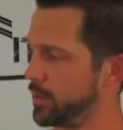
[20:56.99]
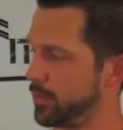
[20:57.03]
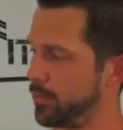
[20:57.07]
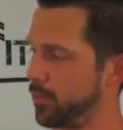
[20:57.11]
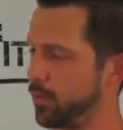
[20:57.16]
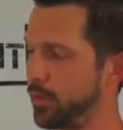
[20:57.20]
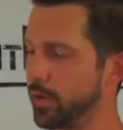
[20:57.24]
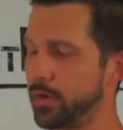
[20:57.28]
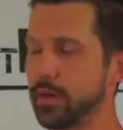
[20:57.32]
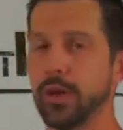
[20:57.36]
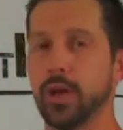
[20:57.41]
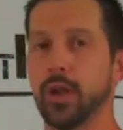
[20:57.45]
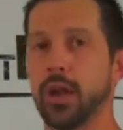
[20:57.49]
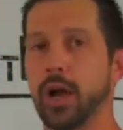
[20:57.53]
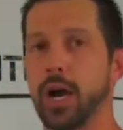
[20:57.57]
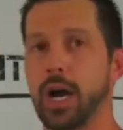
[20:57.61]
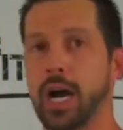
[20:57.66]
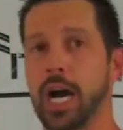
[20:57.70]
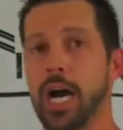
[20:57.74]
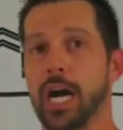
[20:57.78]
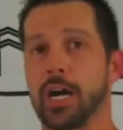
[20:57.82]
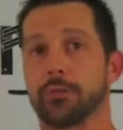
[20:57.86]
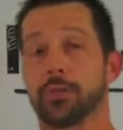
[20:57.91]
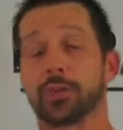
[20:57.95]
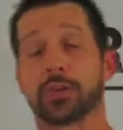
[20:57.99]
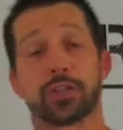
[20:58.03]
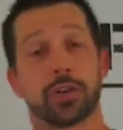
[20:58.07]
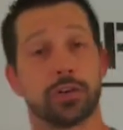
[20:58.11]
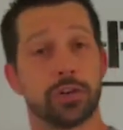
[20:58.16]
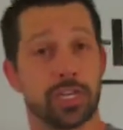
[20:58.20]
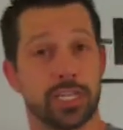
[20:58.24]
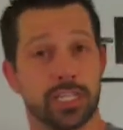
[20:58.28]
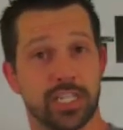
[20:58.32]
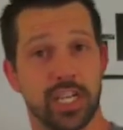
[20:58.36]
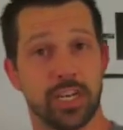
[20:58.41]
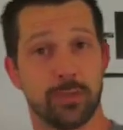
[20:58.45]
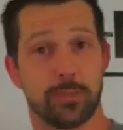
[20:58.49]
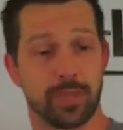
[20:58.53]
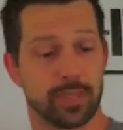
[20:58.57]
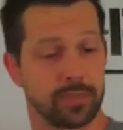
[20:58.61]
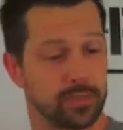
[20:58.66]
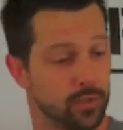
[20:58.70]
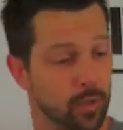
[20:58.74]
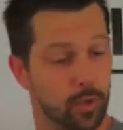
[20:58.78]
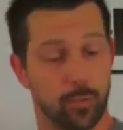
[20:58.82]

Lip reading: board for certain achievements.